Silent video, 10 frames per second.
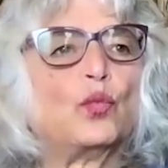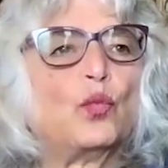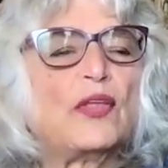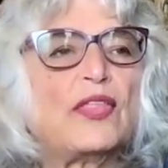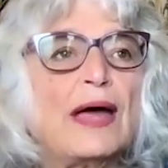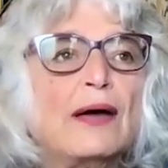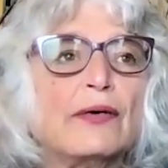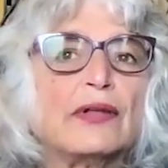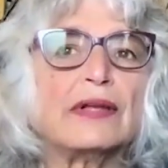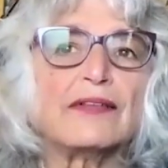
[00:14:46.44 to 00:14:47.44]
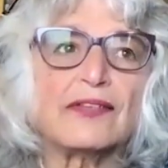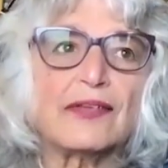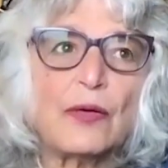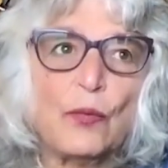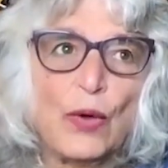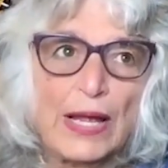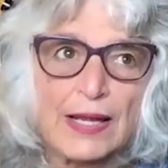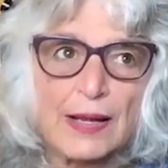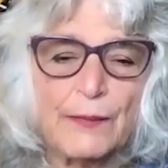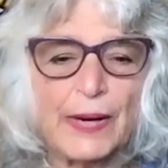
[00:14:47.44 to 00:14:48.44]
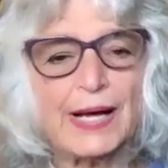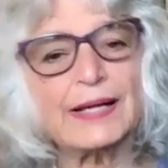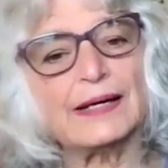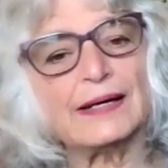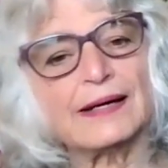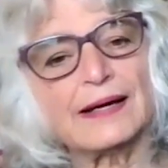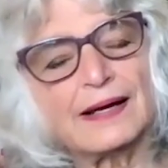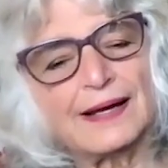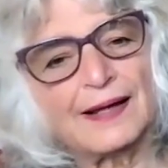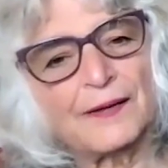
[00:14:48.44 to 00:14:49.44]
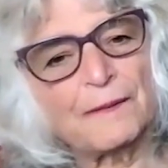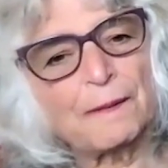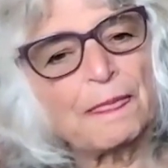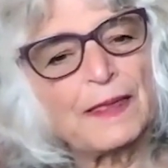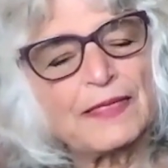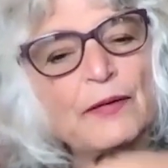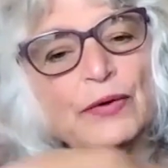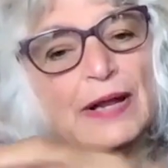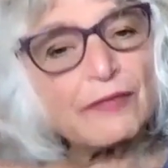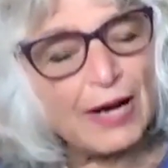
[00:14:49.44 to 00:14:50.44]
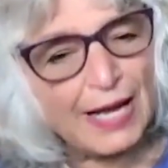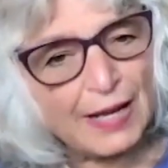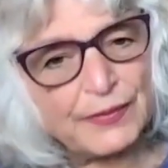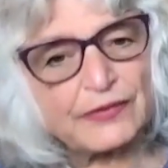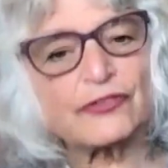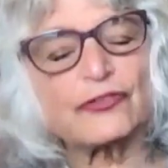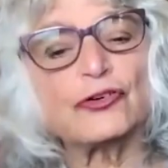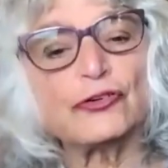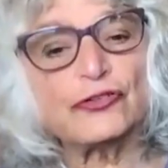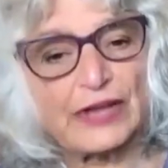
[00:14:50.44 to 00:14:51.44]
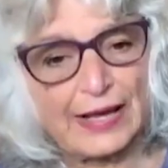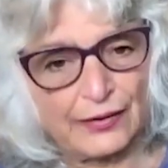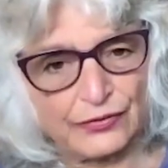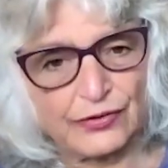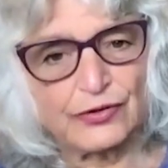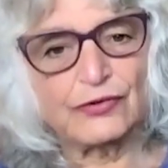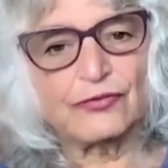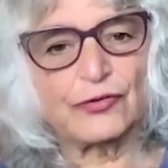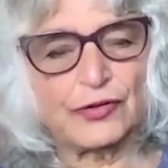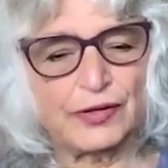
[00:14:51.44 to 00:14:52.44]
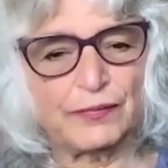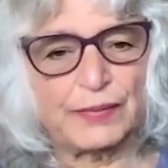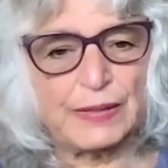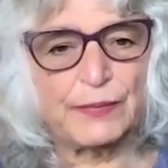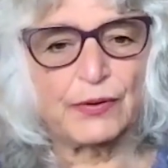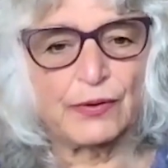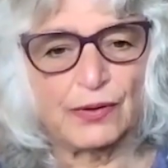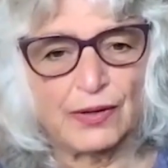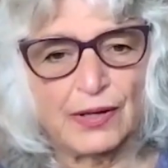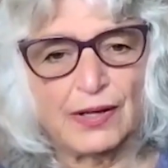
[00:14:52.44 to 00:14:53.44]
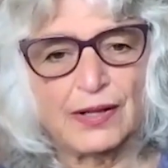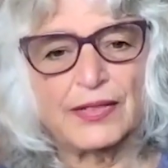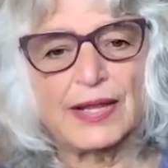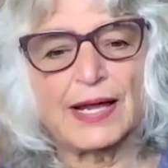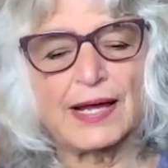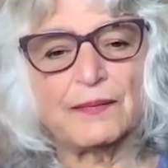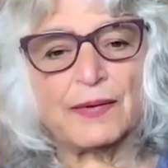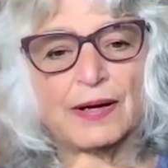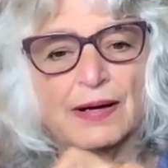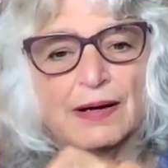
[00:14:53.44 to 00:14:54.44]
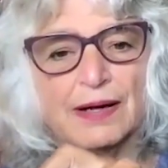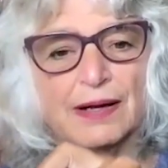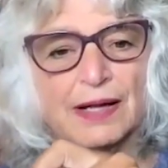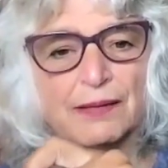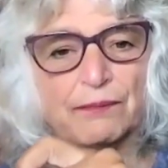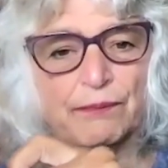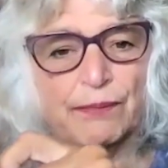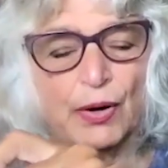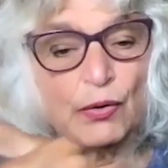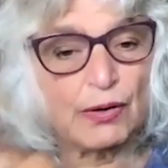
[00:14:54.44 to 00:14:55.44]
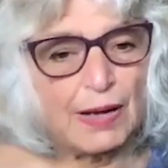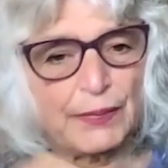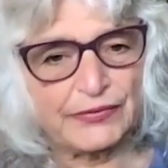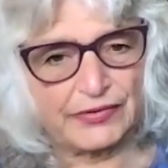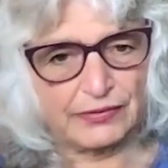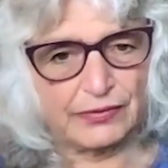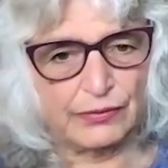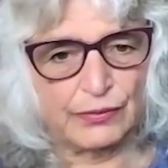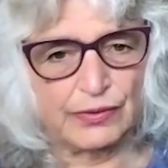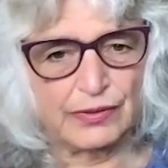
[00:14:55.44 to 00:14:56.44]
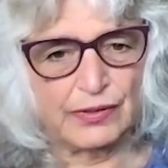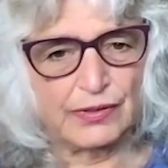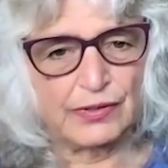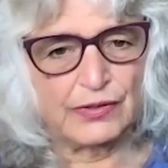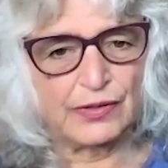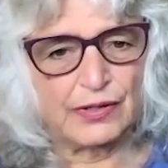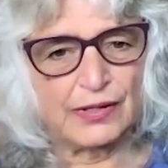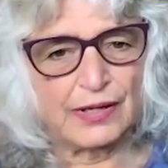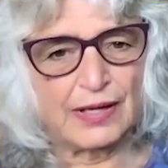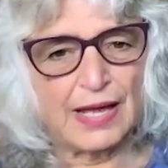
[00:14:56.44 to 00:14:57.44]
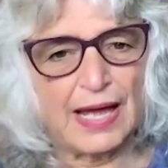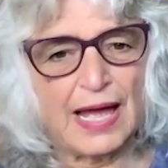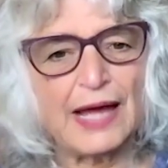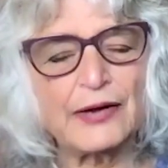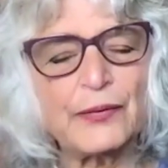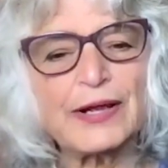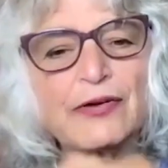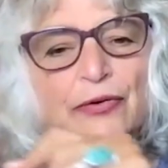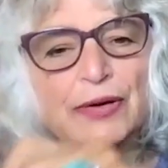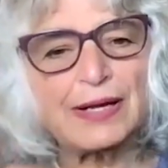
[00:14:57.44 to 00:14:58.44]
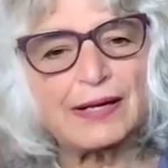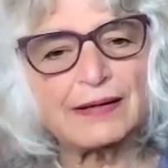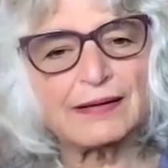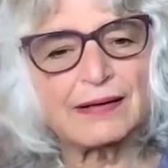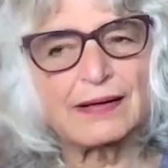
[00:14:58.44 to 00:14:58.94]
without in some way embodying that whatever happens turns out for the people that I'm in polar opposite to. How do I create